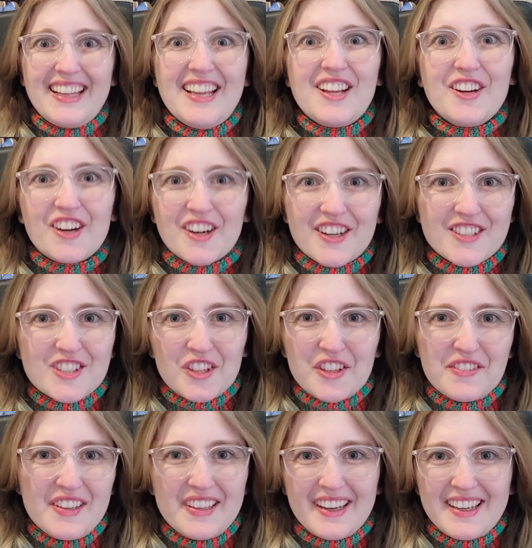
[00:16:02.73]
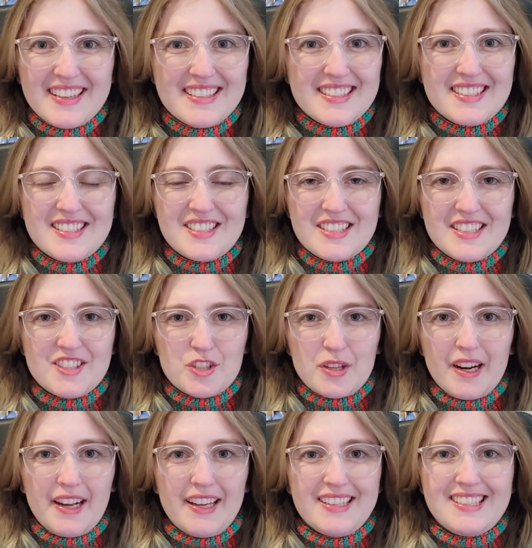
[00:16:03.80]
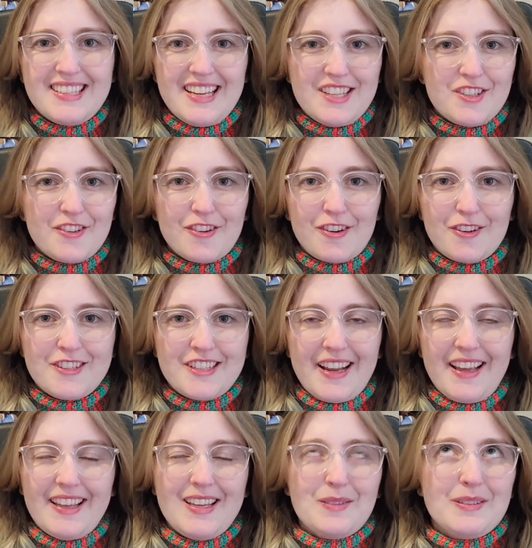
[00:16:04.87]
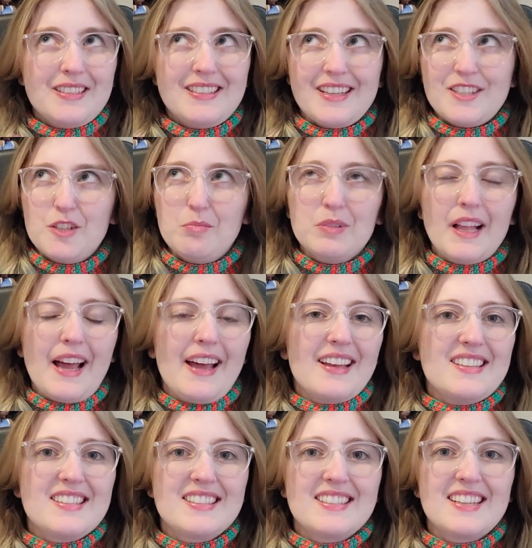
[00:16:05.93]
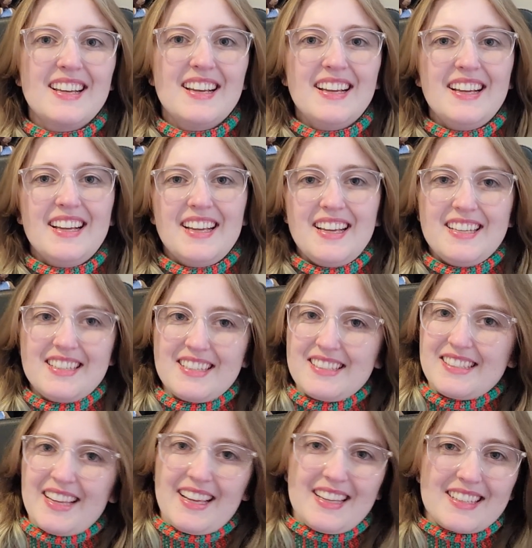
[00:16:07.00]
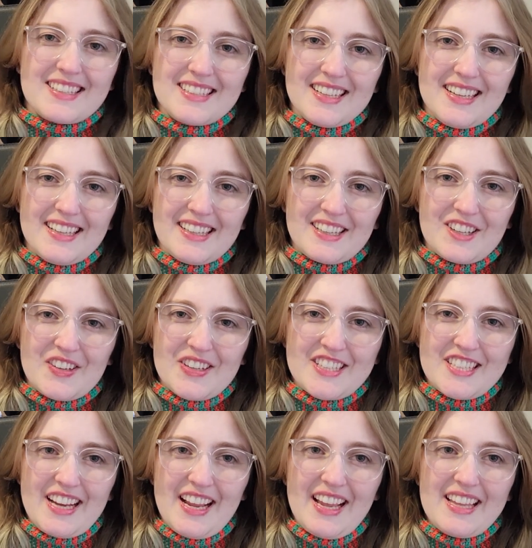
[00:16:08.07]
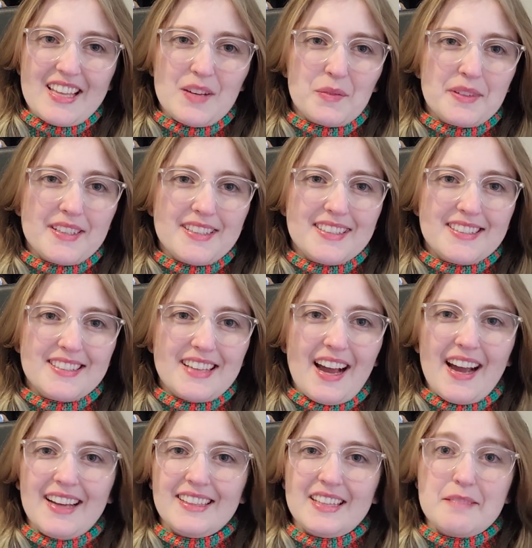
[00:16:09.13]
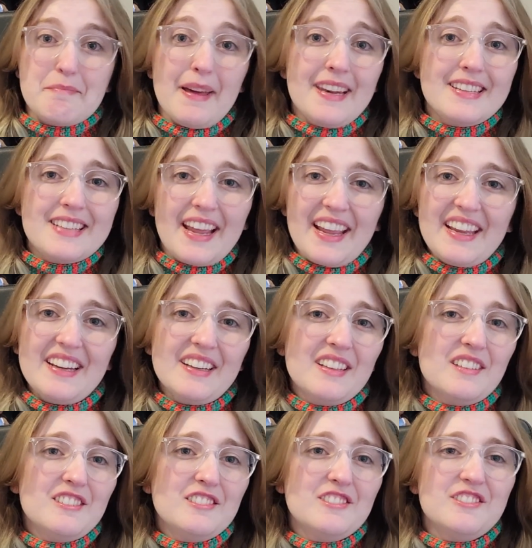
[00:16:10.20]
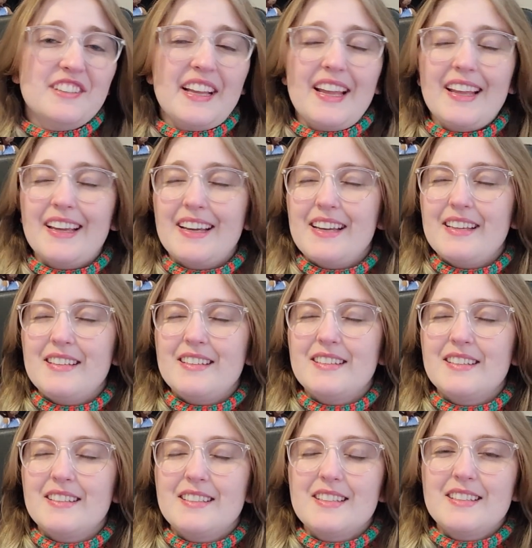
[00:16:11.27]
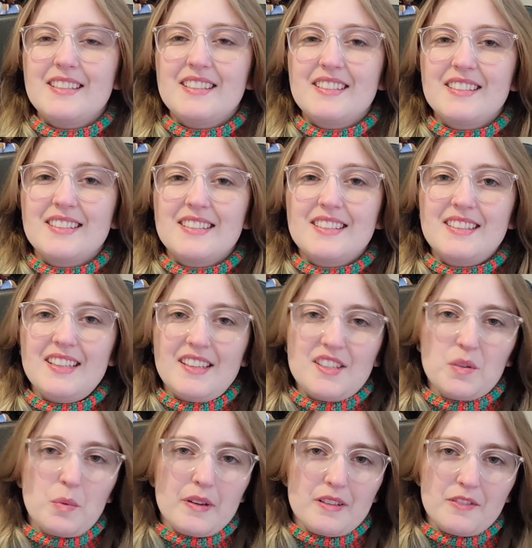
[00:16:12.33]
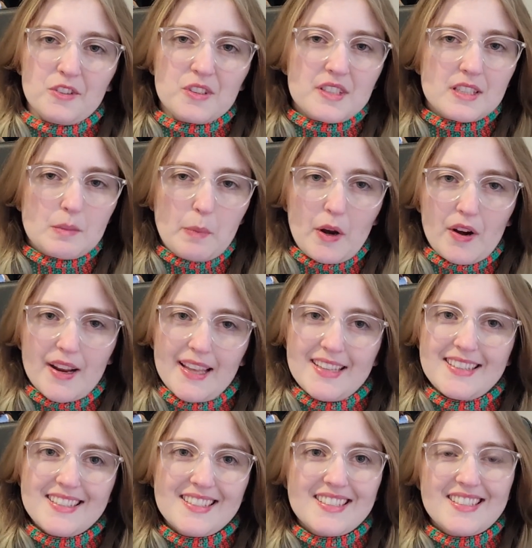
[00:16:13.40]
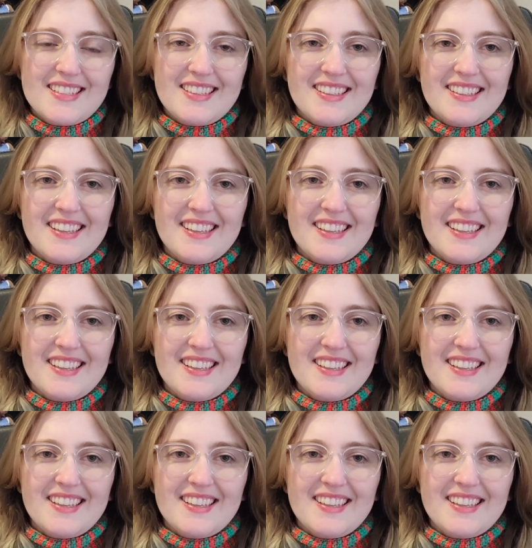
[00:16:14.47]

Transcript: encourage all of you guys to try Tunisian crochet. It was such a blast, and just like crocheting, it was highly meditative and just such a wonderful experience to